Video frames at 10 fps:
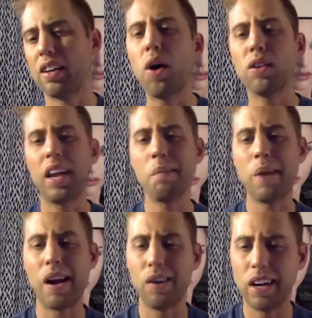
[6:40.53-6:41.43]
called
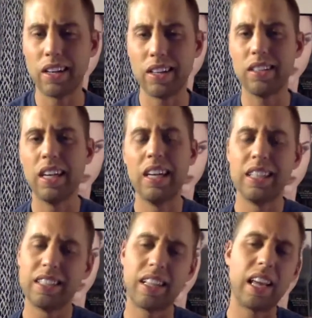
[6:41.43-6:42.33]
him out and
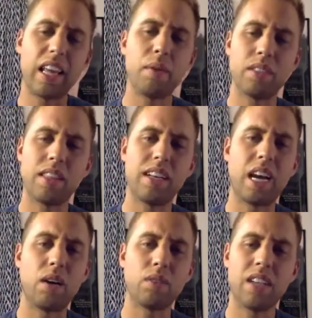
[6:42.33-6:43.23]
said that he was the
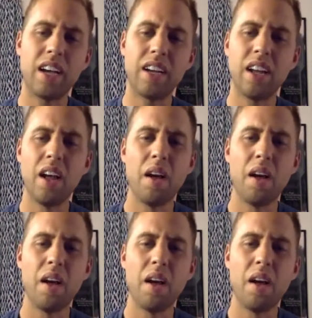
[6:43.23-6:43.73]
downside.